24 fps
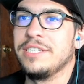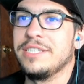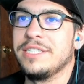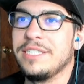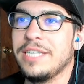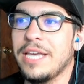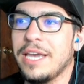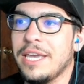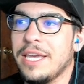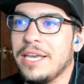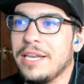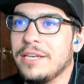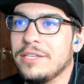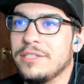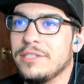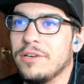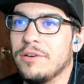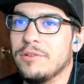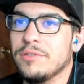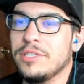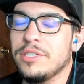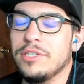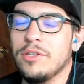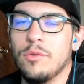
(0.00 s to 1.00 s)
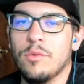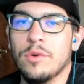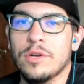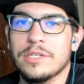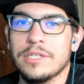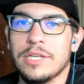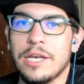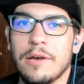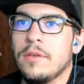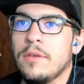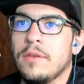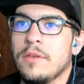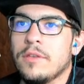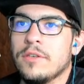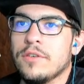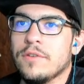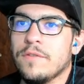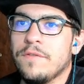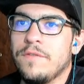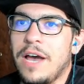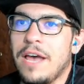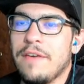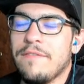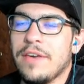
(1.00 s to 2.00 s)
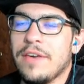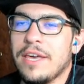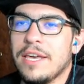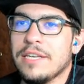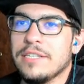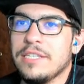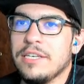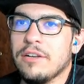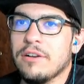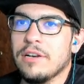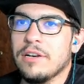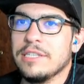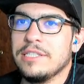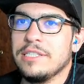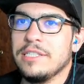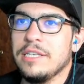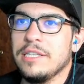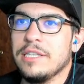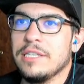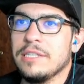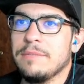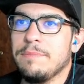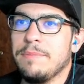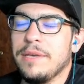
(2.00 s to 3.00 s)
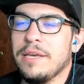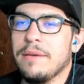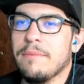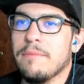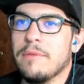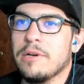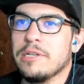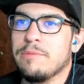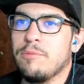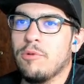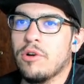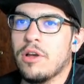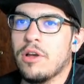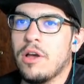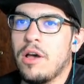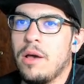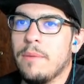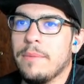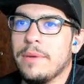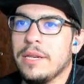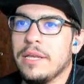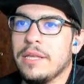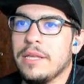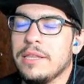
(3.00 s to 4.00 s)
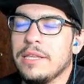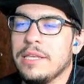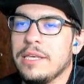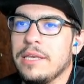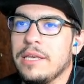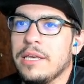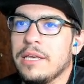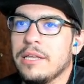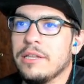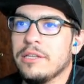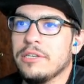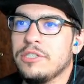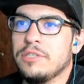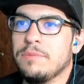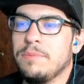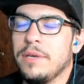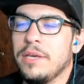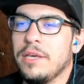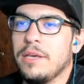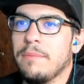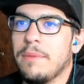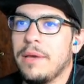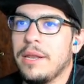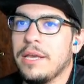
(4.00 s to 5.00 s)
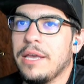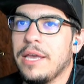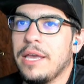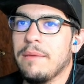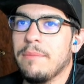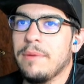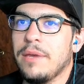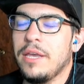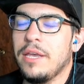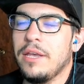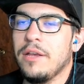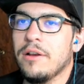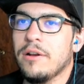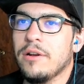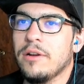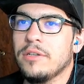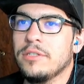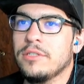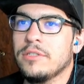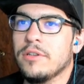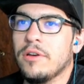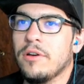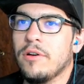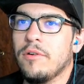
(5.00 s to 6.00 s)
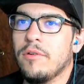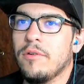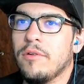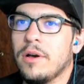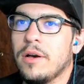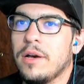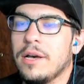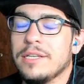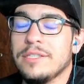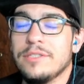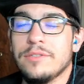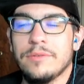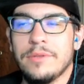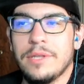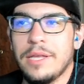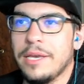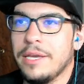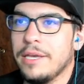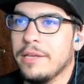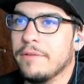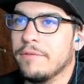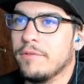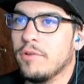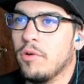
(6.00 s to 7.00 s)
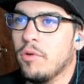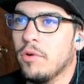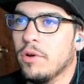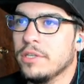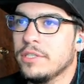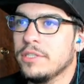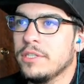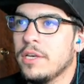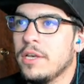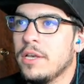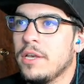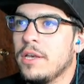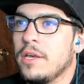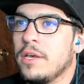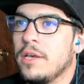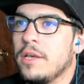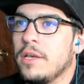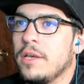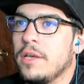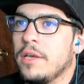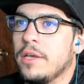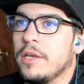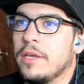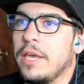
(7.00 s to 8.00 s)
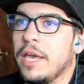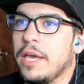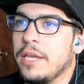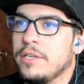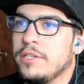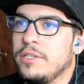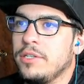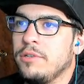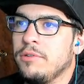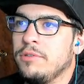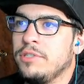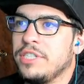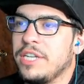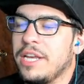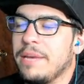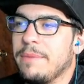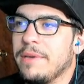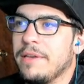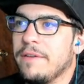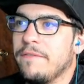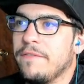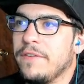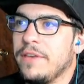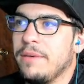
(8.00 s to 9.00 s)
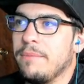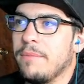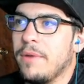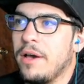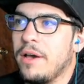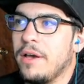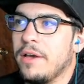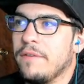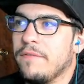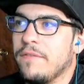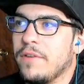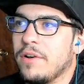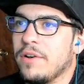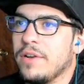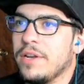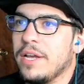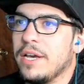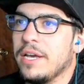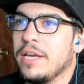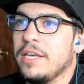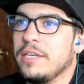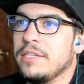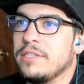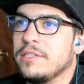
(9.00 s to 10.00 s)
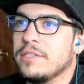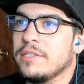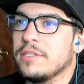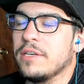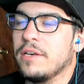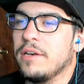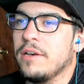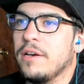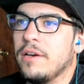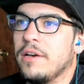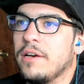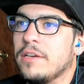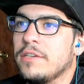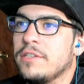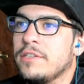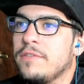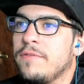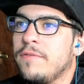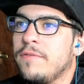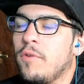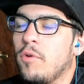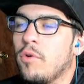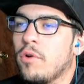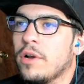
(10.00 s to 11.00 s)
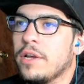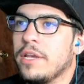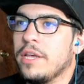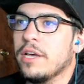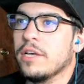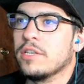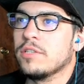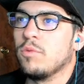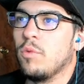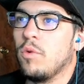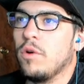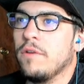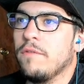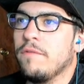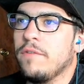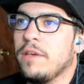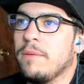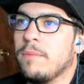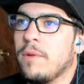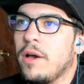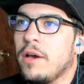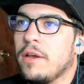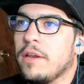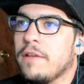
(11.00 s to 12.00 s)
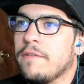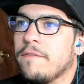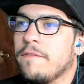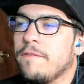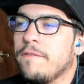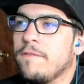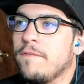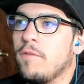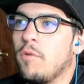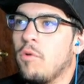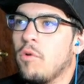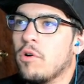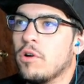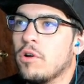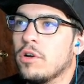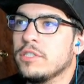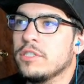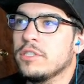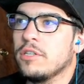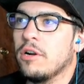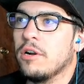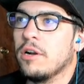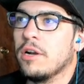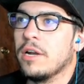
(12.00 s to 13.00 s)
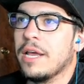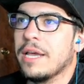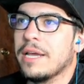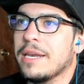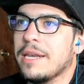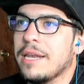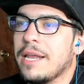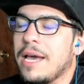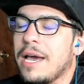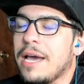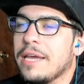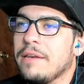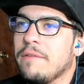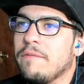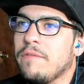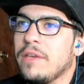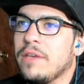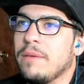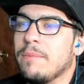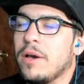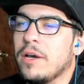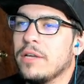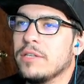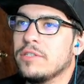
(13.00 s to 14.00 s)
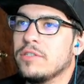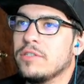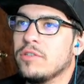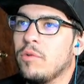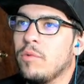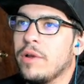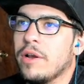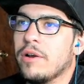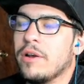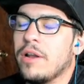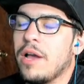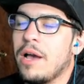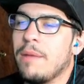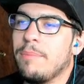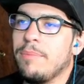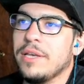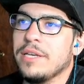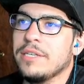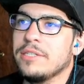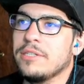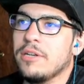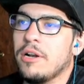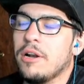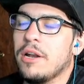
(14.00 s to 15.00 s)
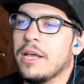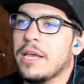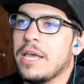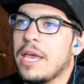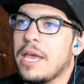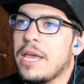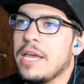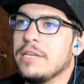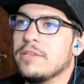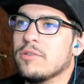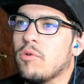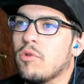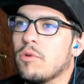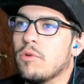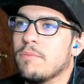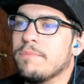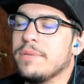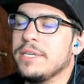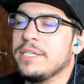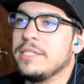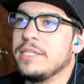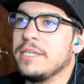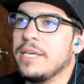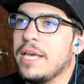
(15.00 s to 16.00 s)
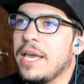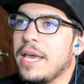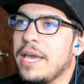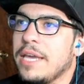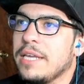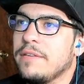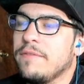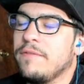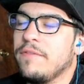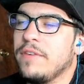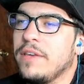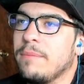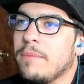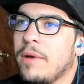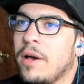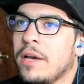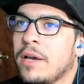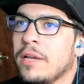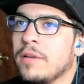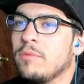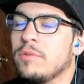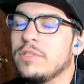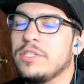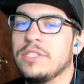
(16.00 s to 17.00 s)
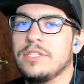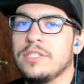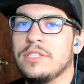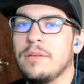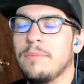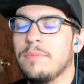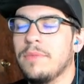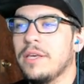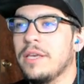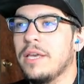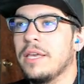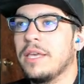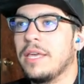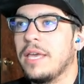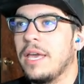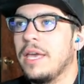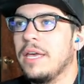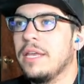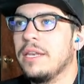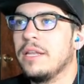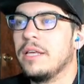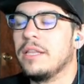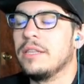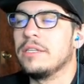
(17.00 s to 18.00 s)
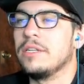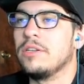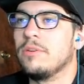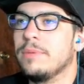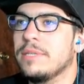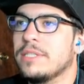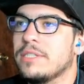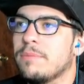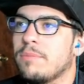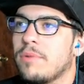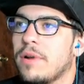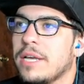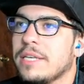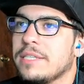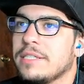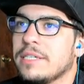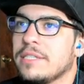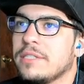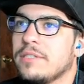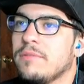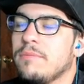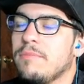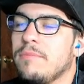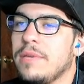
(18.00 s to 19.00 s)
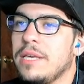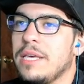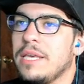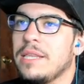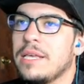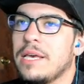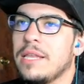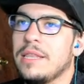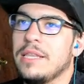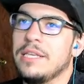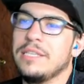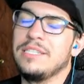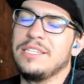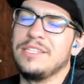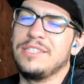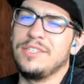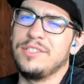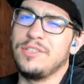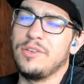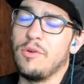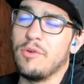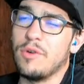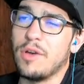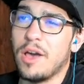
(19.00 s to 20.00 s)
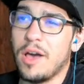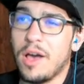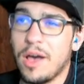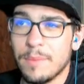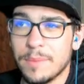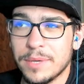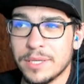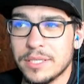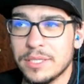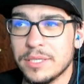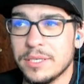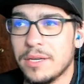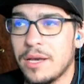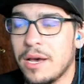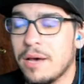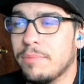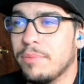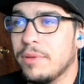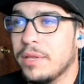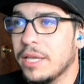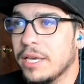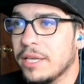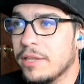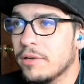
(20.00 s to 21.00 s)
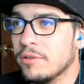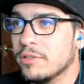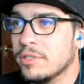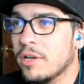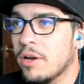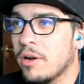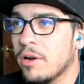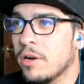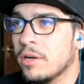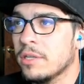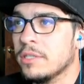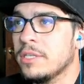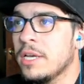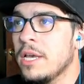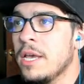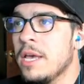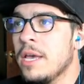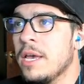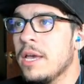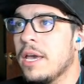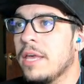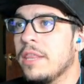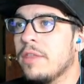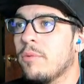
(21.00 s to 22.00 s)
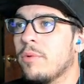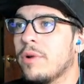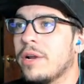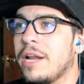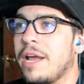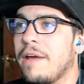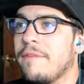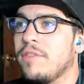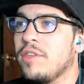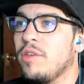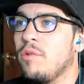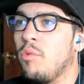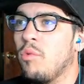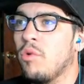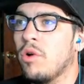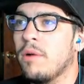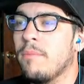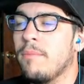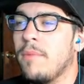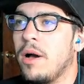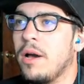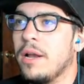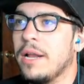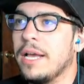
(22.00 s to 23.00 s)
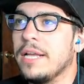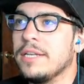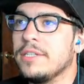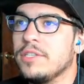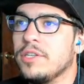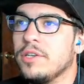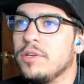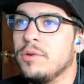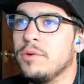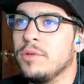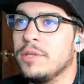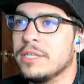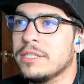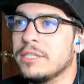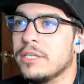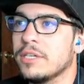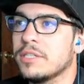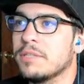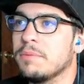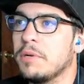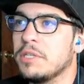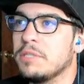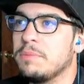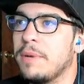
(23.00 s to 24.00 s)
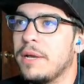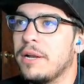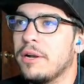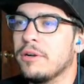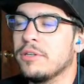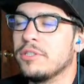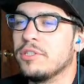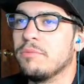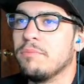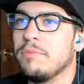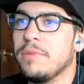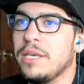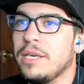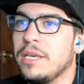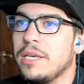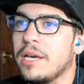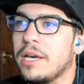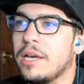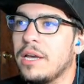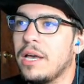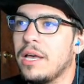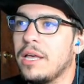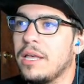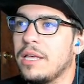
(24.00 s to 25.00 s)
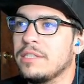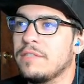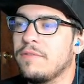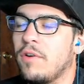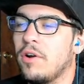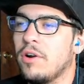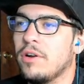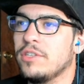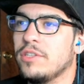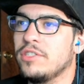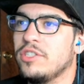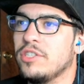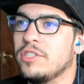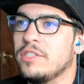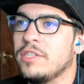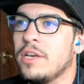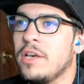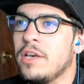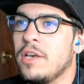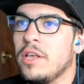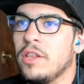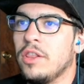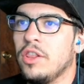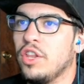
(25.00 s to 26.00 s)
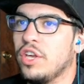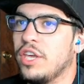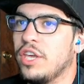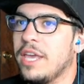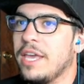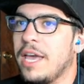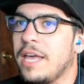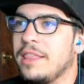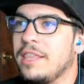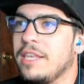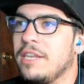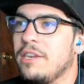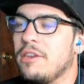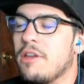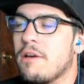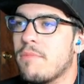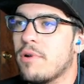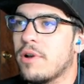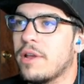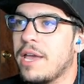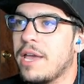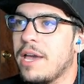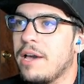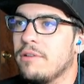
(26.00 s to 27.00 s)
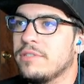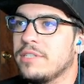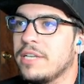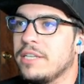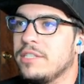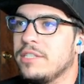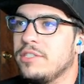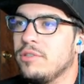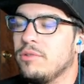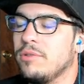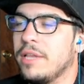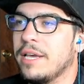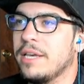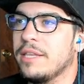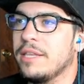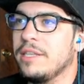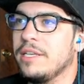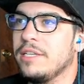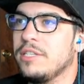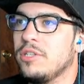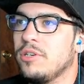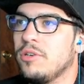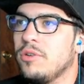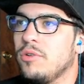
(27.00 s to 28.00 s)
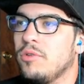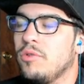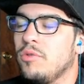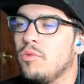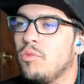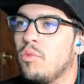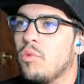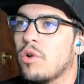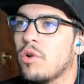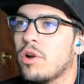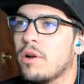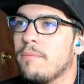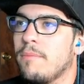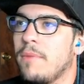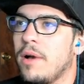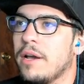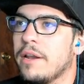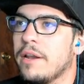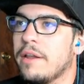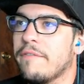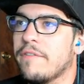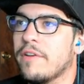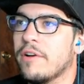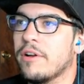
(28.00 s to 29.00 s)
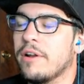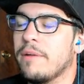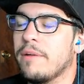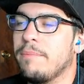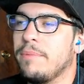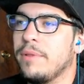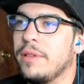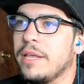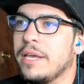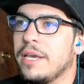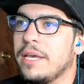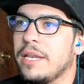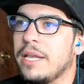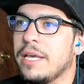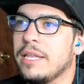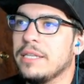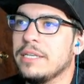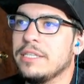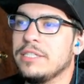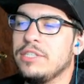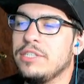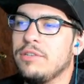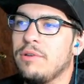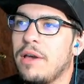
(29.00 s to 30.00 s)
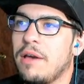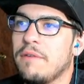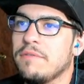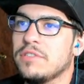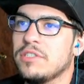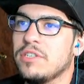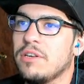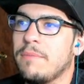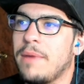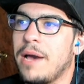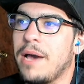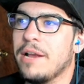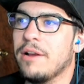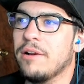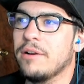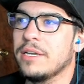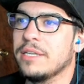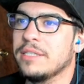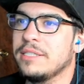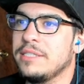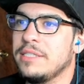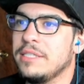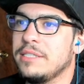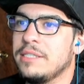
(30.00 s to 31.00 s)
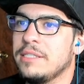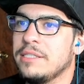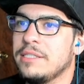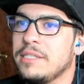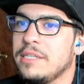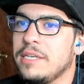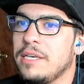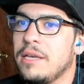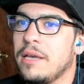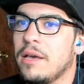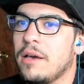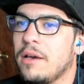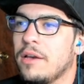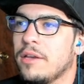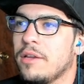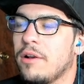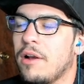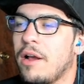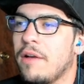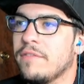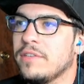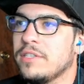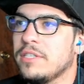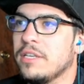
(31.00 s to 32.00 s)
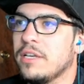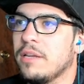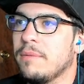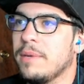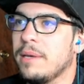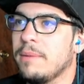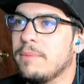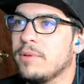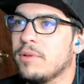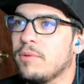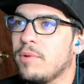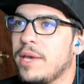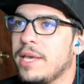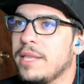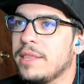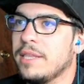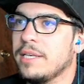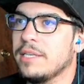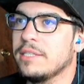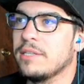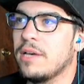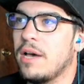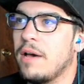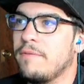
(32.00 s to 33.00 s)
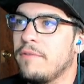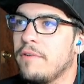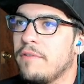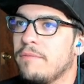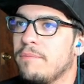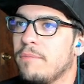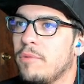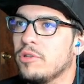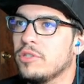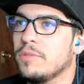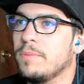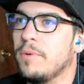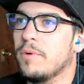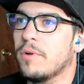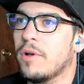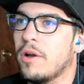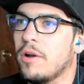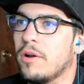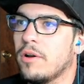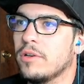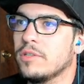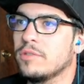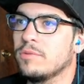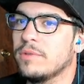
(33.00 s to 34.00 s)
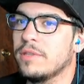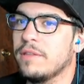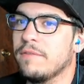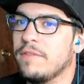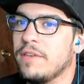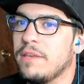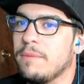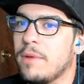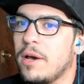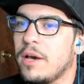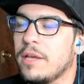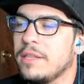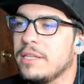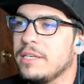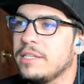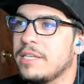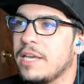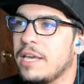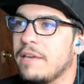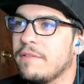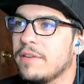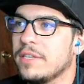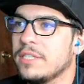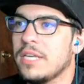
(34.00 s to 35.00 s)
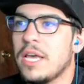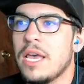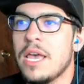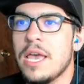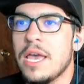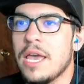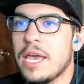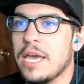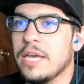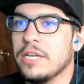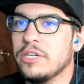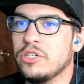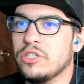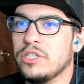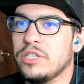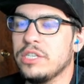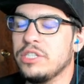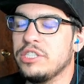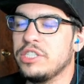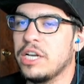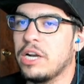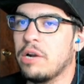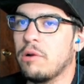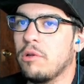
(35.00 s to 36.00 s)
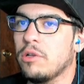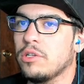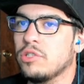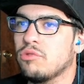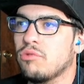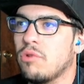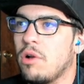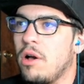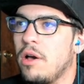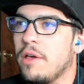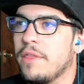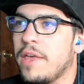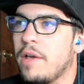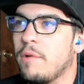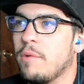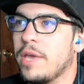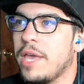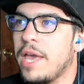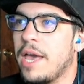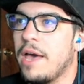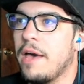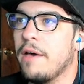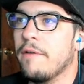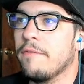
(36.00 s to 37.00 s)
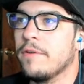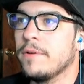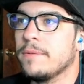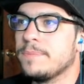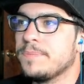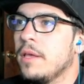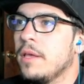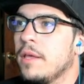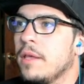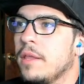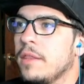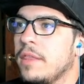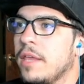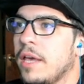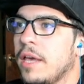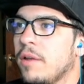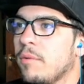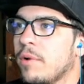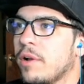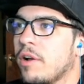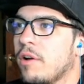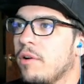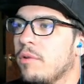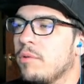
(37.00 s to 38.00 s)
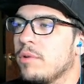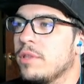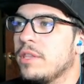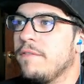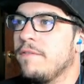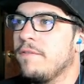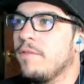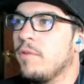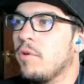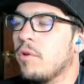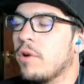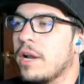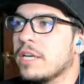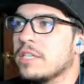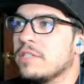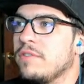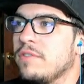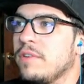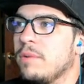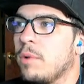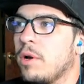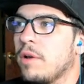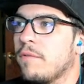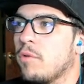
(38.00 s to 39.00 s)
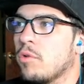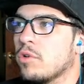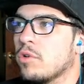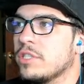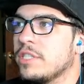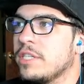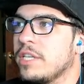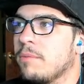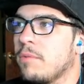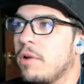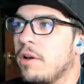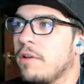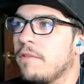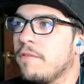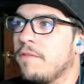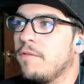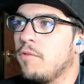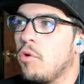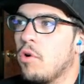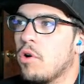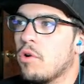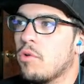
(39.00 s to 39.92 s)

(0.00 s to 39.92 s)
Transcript: second, so it still works out. So 5 eggs here. I see this being much more common in the English-speaking metagame here, so I do like it, of course. Again, 2 Jamming Vmon, very nice. 4 EX1 Vmon and 4 Starter Deck 9 Vmon. So we are not playing Starter Deck 8 or BT8 Vmon, which is something, again, a little bit surprising to me that this is so common to not play those cards. And then we're going to have the Wormmon at 2. This looks much better to me. As far as just looking at the number counts, I do like the 2 Wormmon if you're going to play it. At least you have some higher consistency. You're obviously going to be able to hit this off of multiple cards with the Vmon, the Davis, and just the general draw that we have. Then we're going with the 4 X Vmon, 4 Stingmon, 4